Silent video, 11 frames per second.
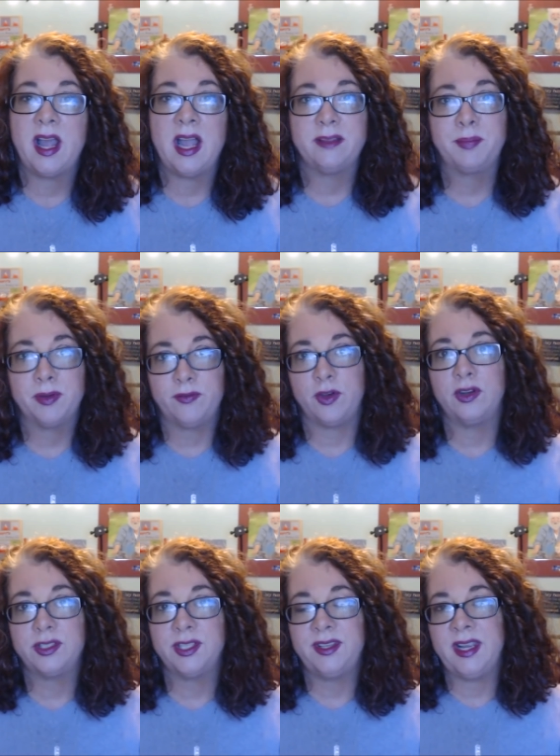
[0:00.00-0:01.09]
and I
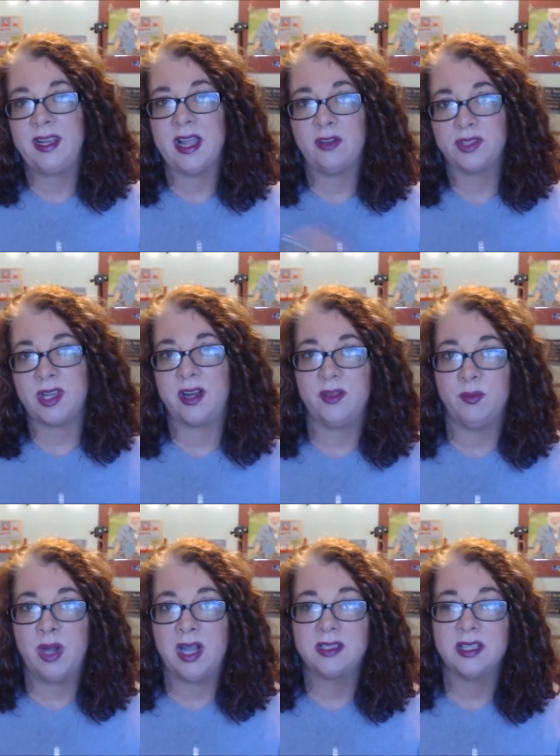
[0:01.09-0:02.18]
prefer to think outside of the
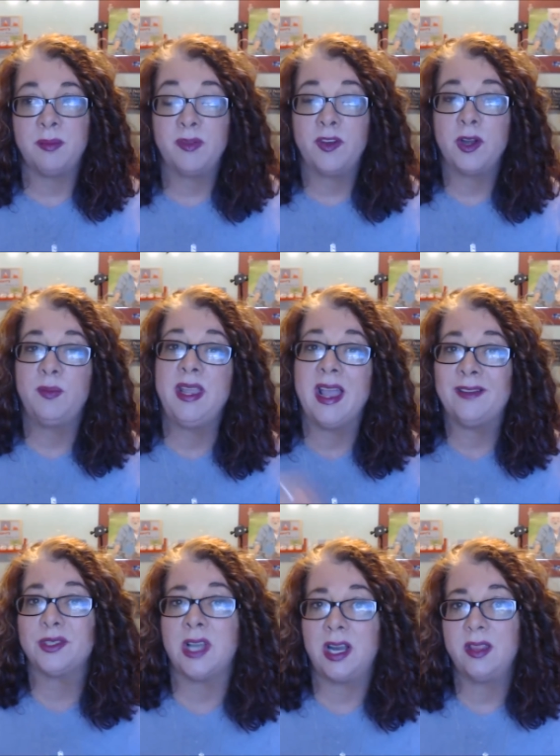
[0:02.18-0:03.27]
box. I prefer to be
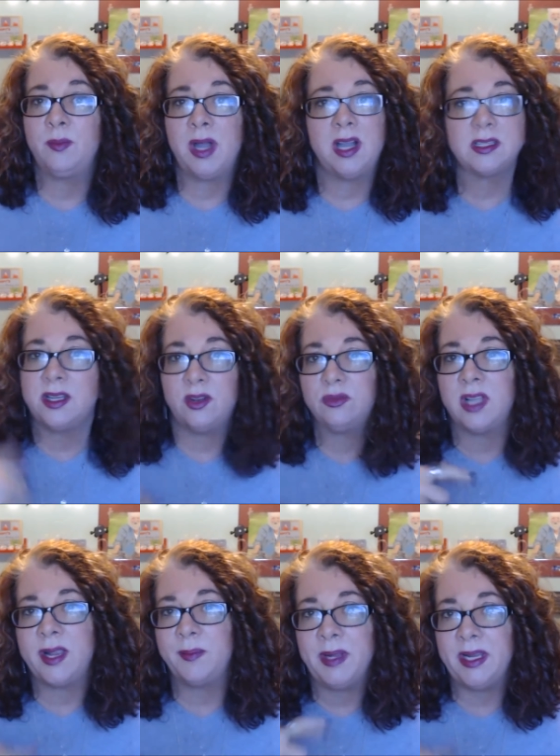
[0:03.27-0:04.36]
outside of the box. I don't
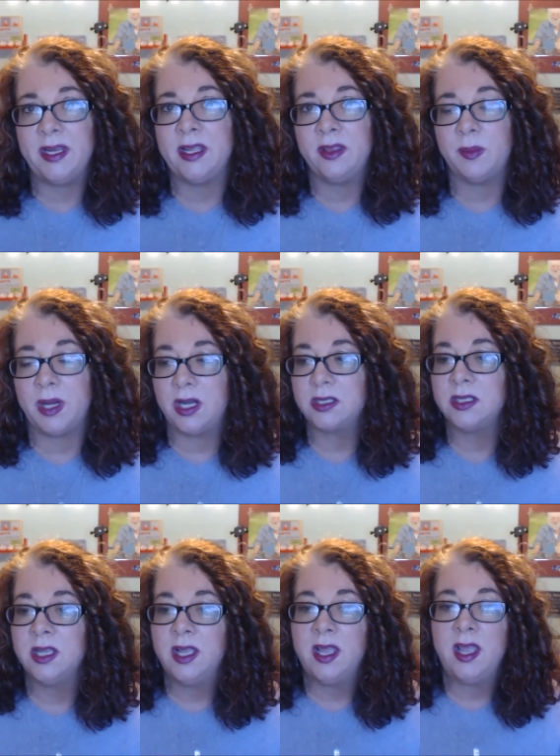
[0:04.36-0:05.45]
like being in the
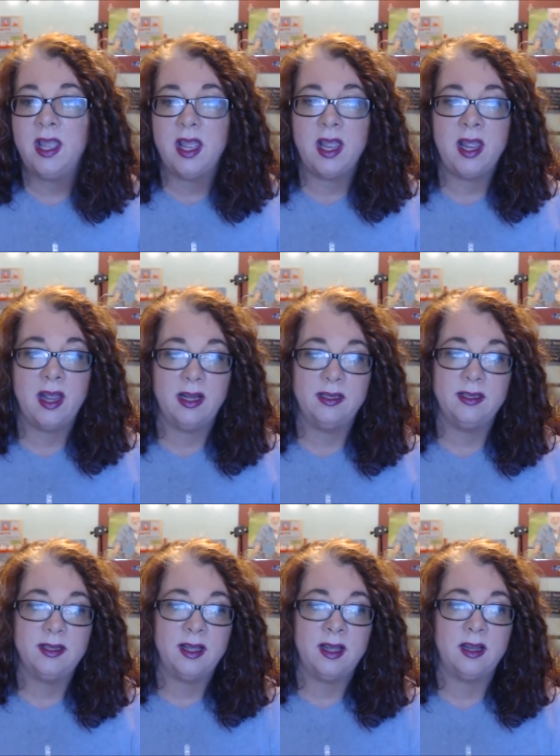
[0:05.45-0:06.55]
box.
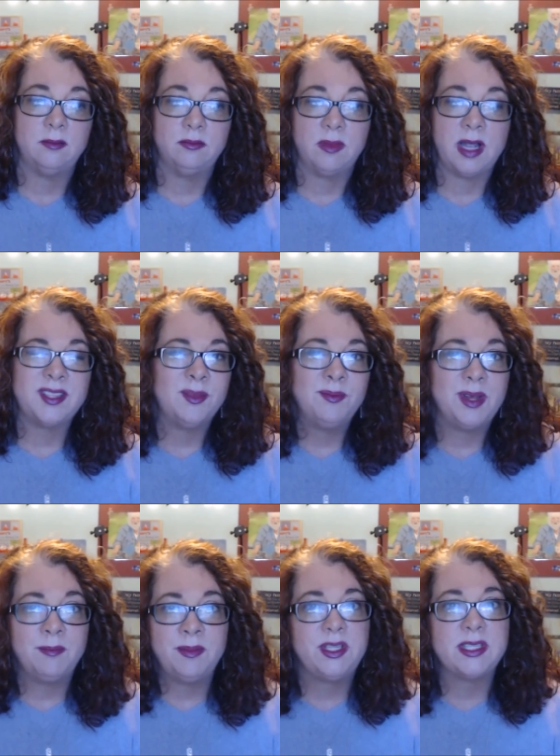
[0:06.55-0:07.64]
And um, so
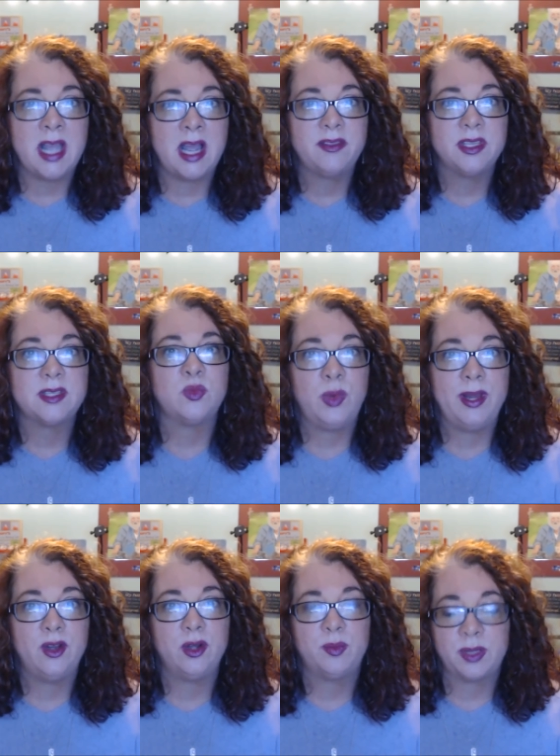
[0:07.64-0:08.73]
I'm just at this
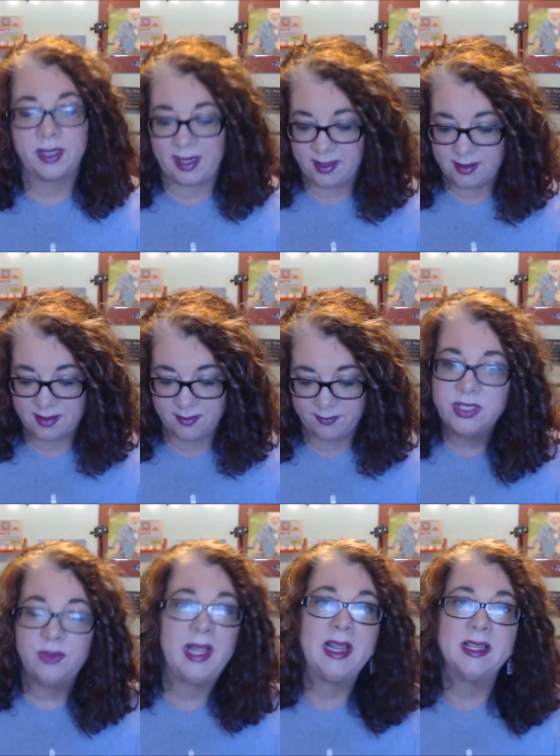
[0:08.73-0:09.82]
weird place.
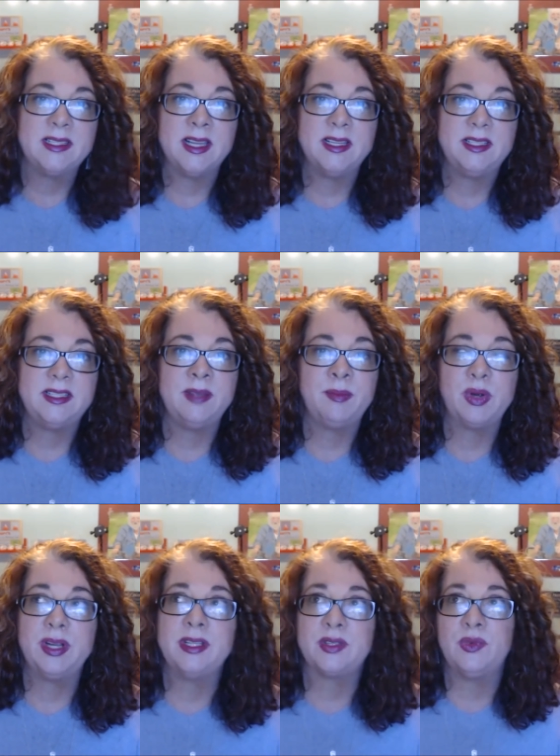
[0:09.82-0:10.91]
So like I said,
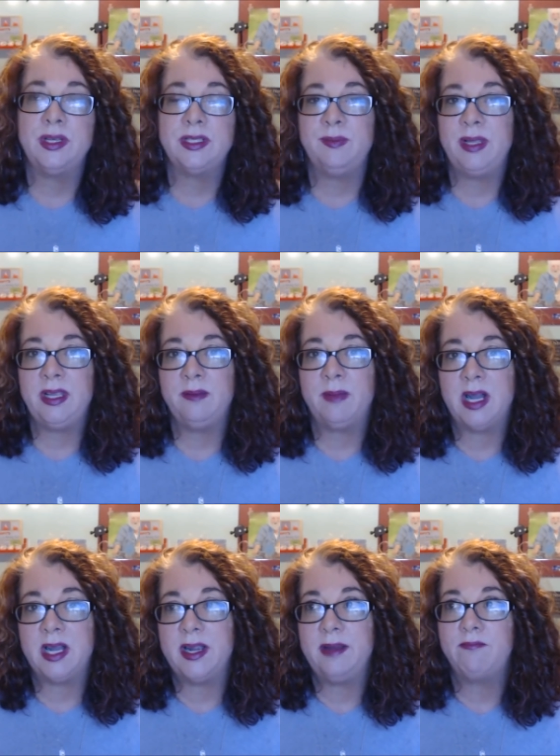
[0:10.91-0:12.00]
December is going to be
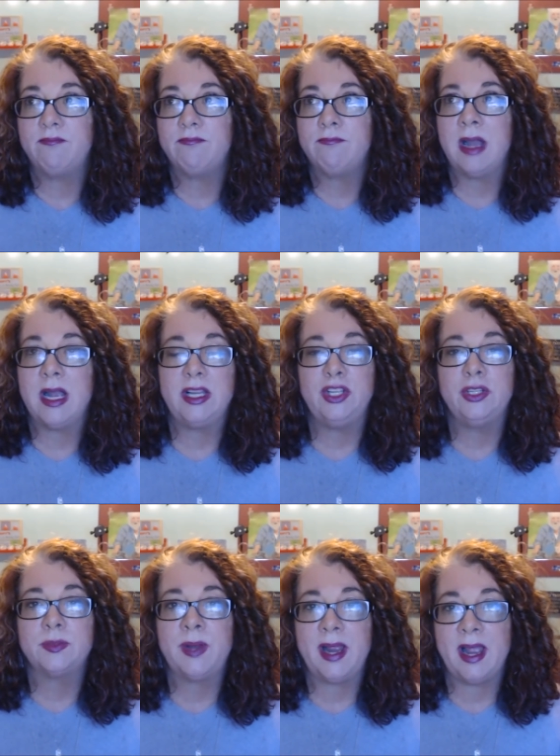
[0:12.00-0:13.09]
my my
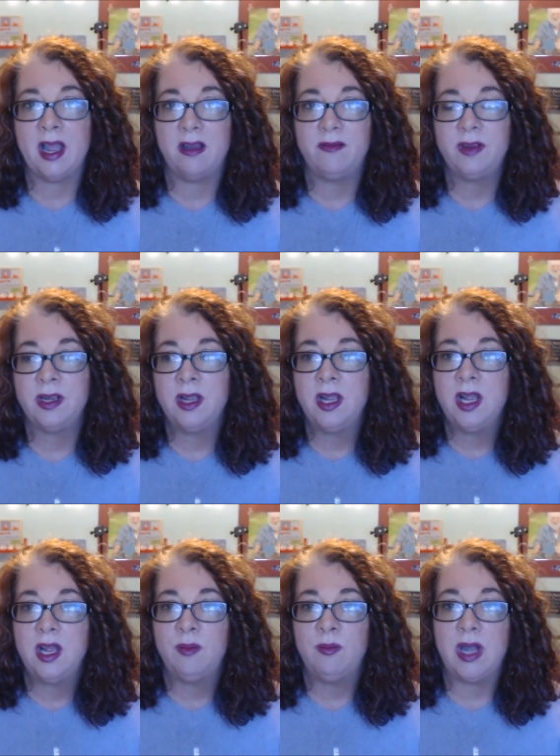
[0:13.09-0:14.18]
use what I have,
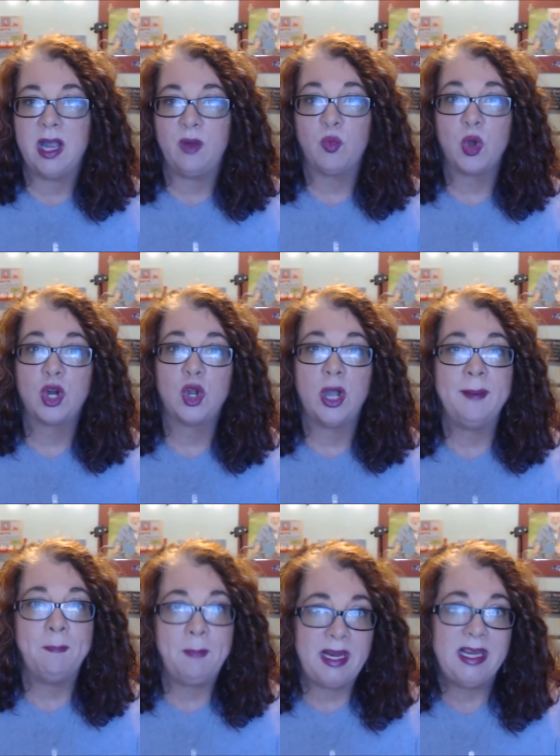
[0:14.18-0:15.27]
my work
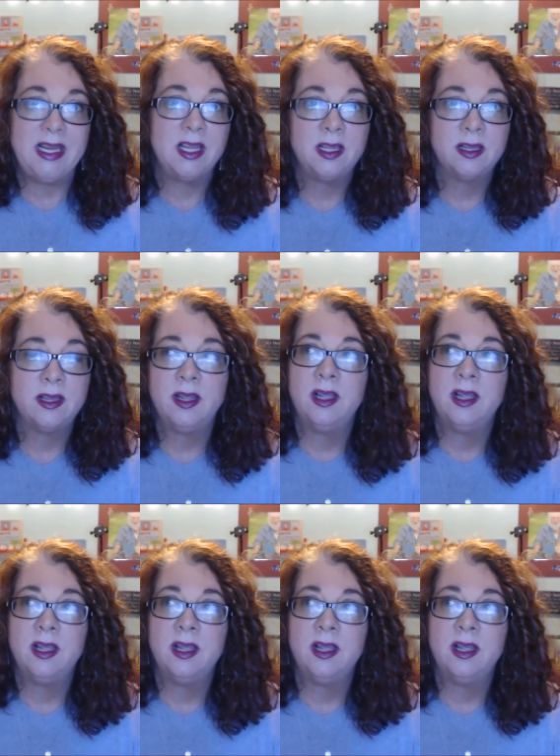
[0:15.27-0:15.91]
on me,